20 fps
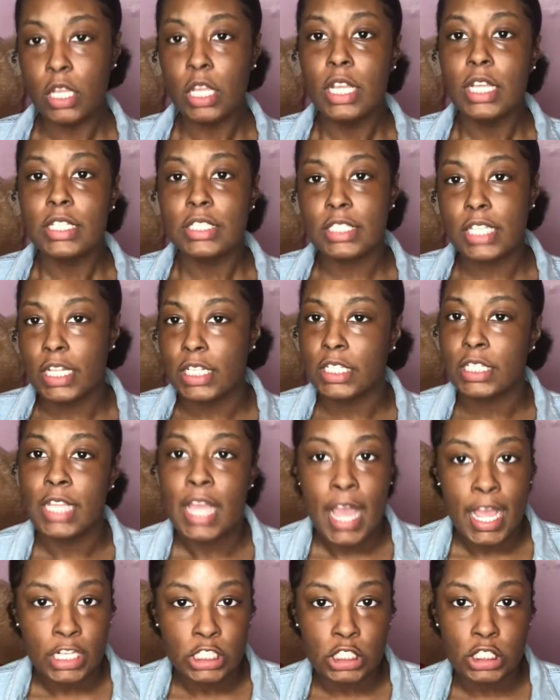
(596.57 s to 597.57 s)
selling
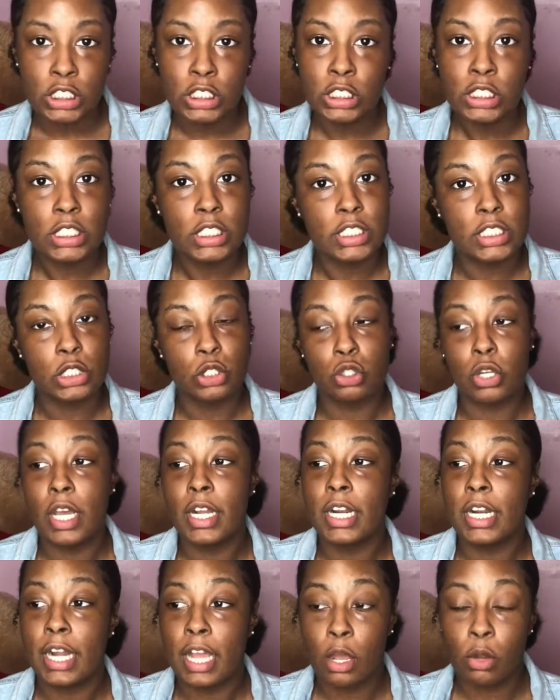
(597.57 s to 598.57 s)
lashes, try
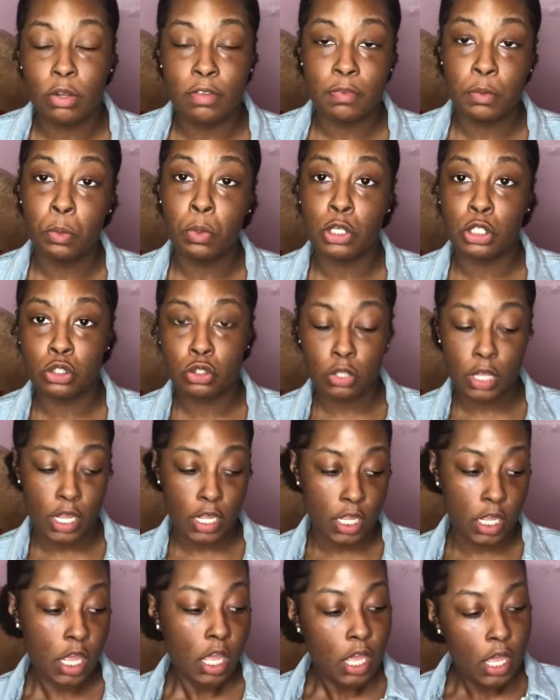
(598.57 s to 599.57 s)
that out. If you want to
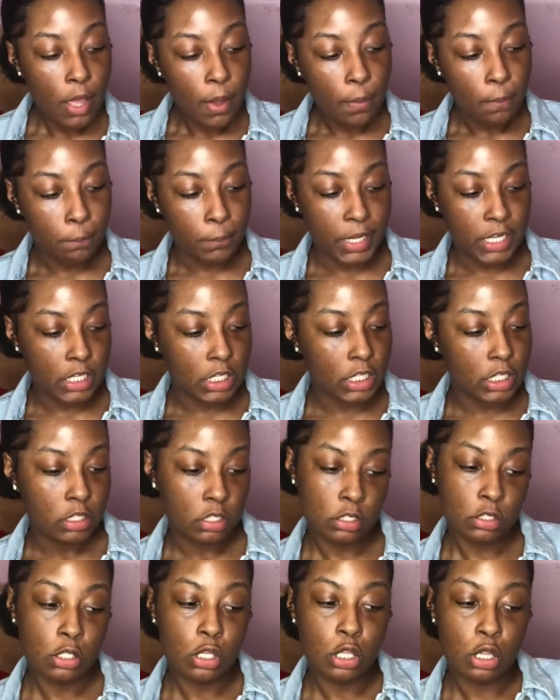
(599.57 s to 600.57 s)
try
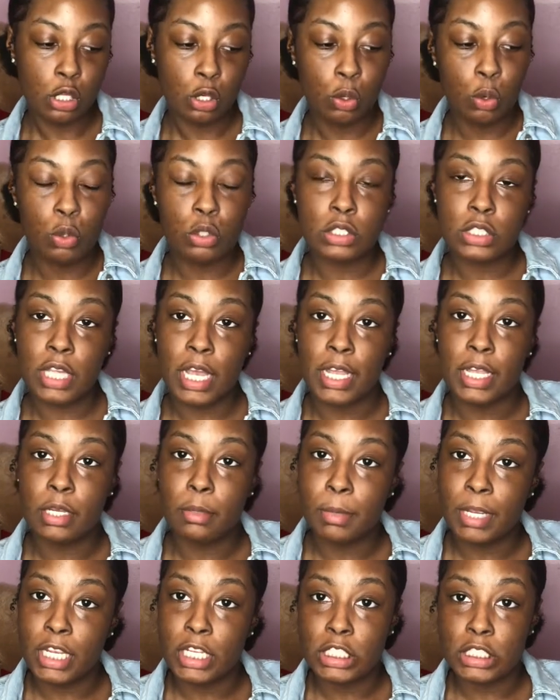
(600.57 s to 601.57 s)
making clothes, like
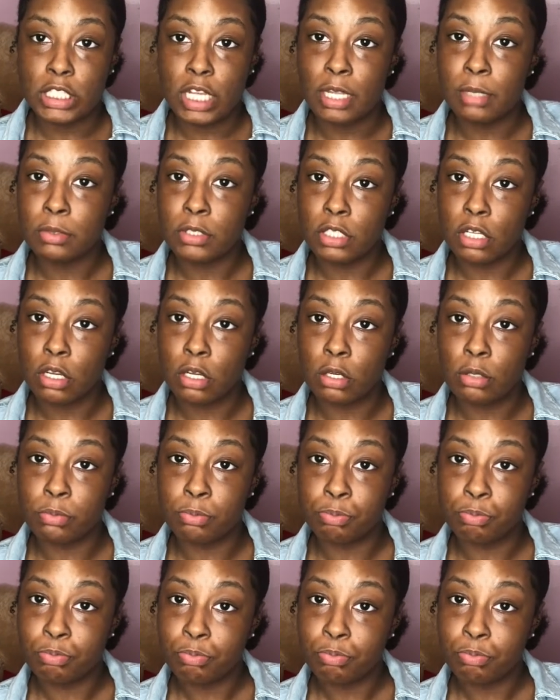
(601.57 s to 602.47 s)
making types of